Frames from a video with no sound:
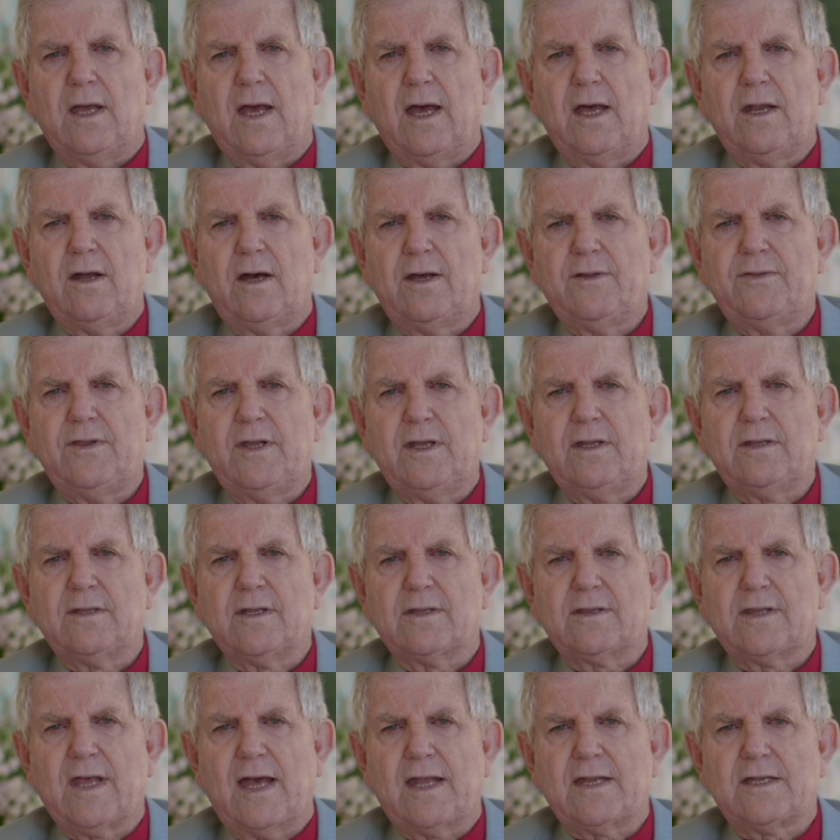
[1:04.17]
And I think
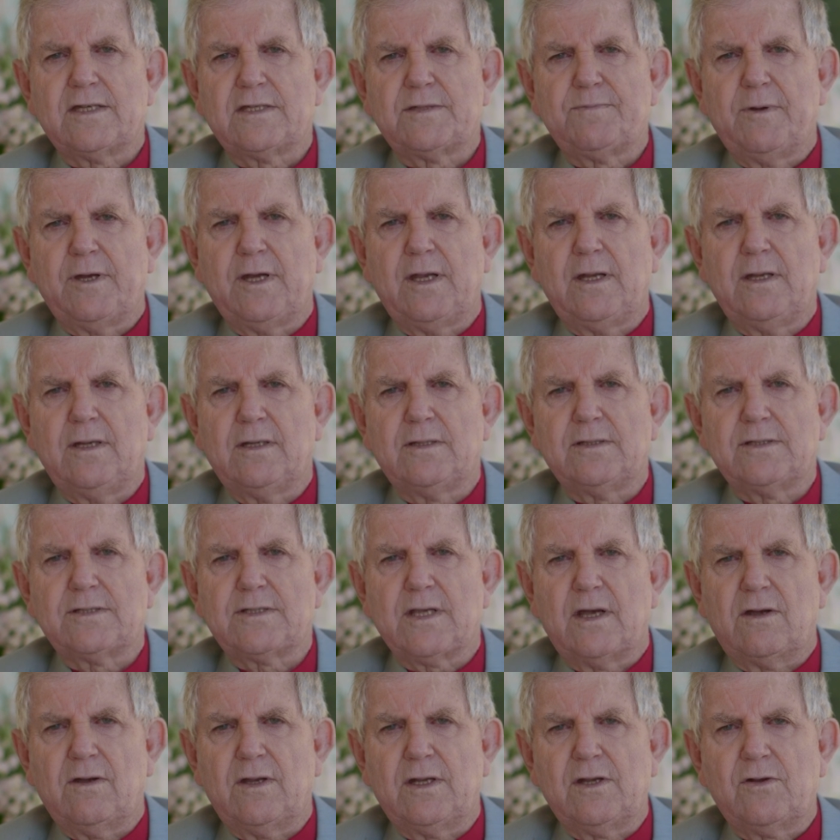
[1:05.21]
that that has been
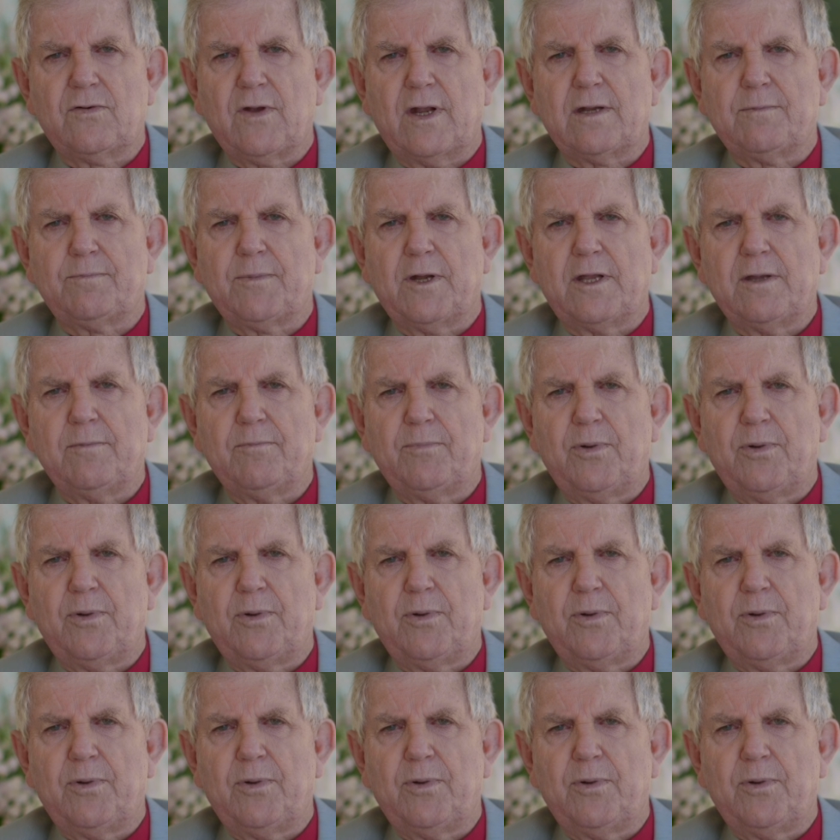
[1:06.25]
so incredibly